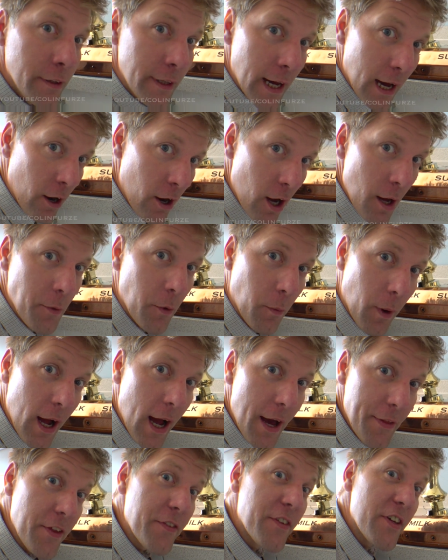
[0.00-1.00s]
Now I'm
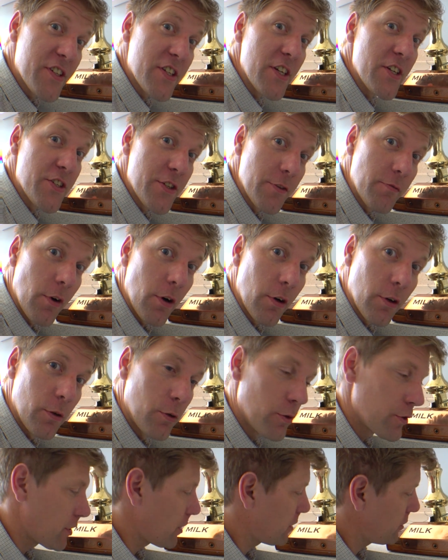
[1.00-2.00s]
aware that this is the wrong
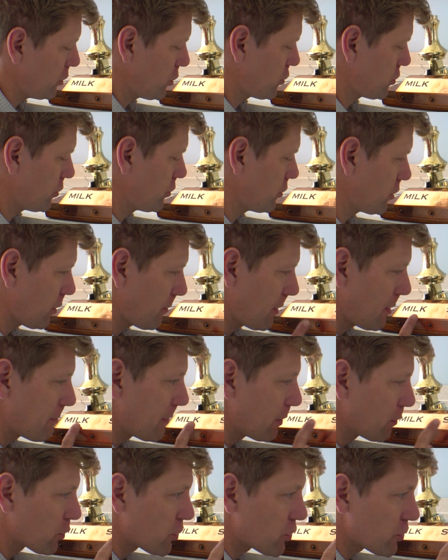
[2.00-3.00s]
order. You shouldn't do it
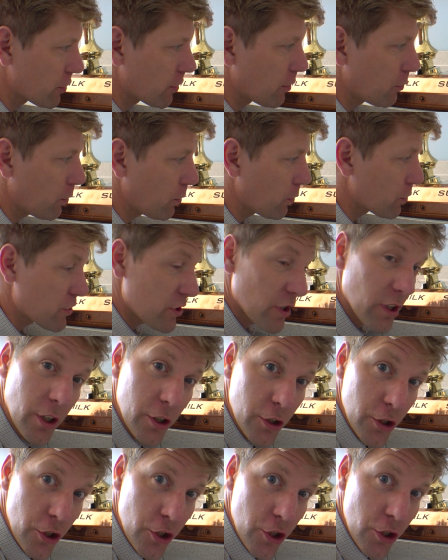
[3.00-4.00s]
milk, sugar, water.
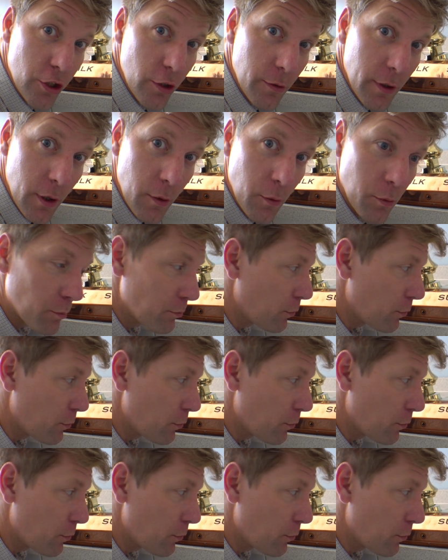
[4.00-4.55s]
You should do it